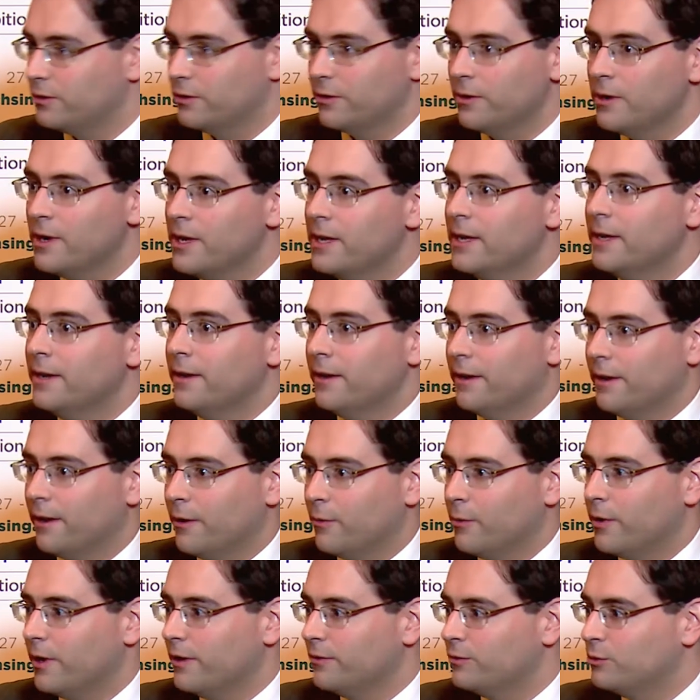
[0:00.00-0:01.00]
So
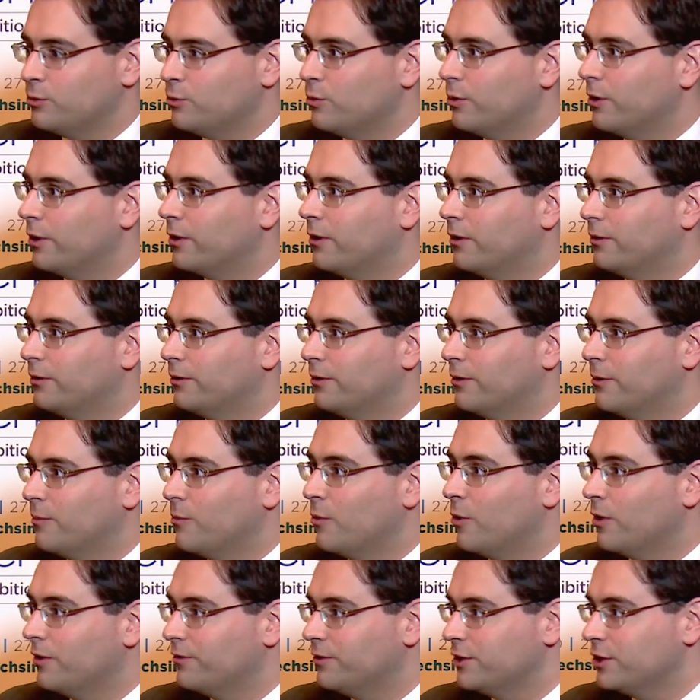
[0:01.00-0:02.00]
here we have to work on the
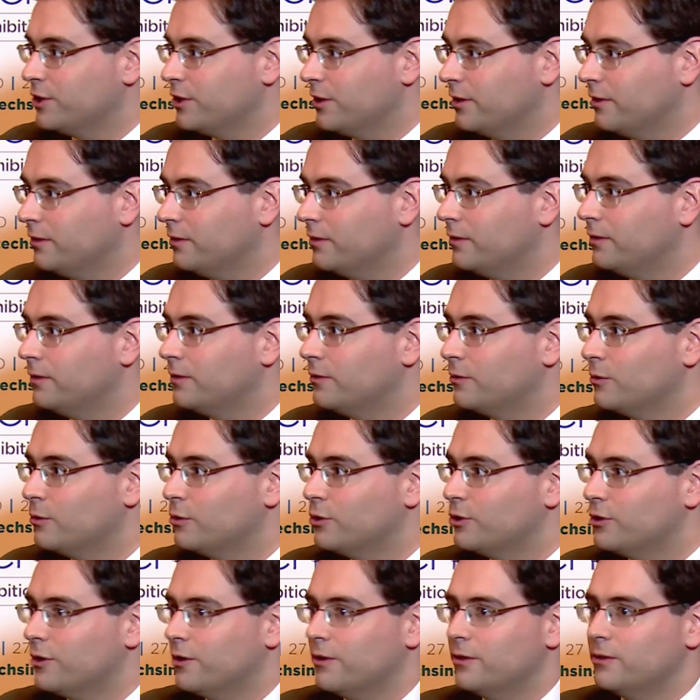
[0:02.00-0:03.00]
more efficient
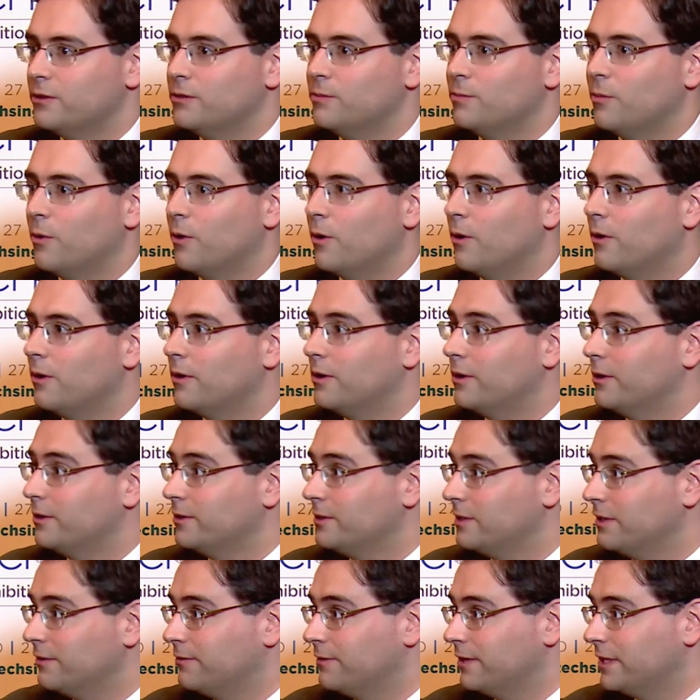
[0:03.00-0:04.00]
solutions, more
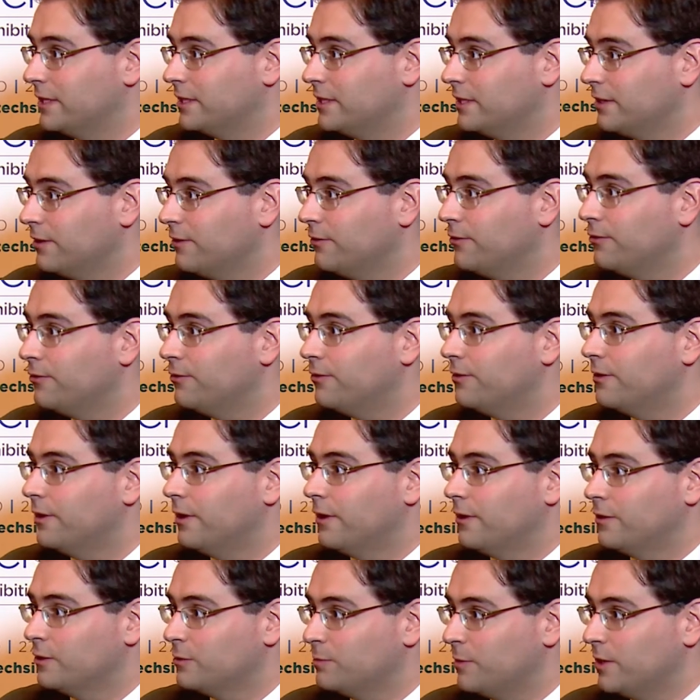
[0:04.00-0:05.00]
cost-effective,
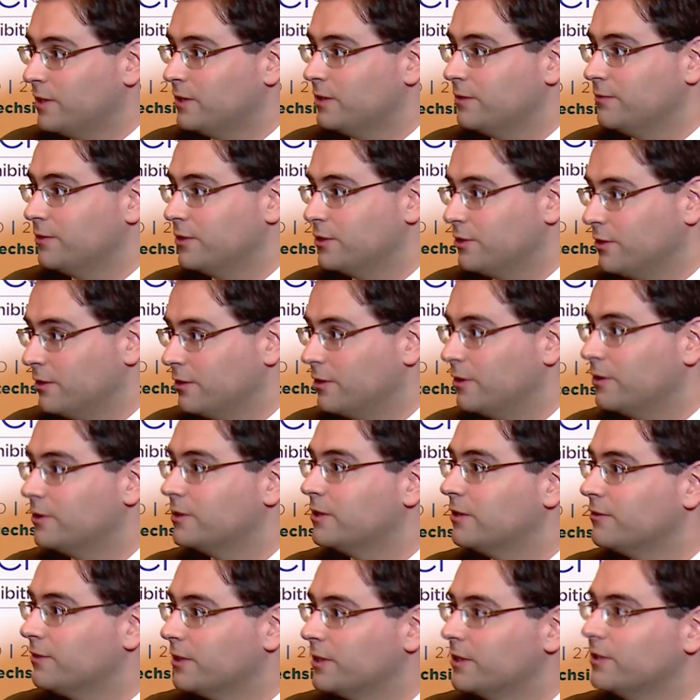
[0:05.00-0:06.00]
space-efficient,
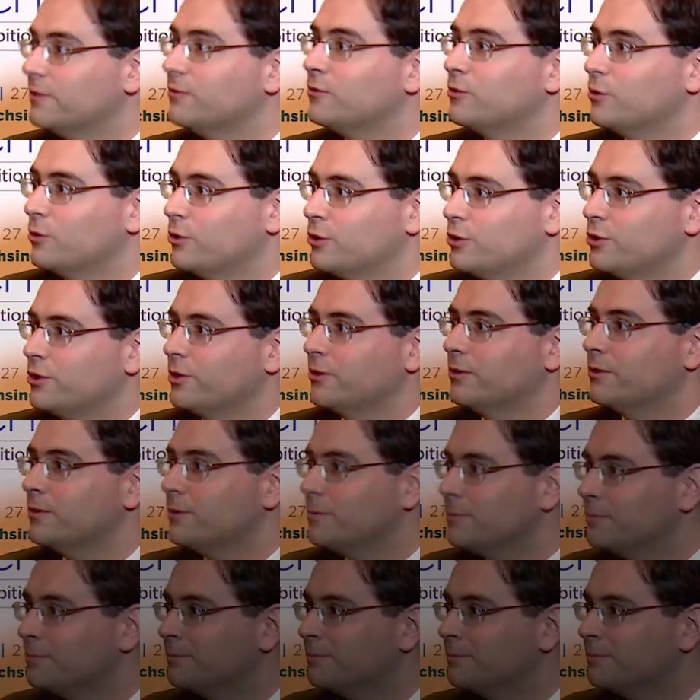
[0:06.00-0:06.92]
cost-effective solutions.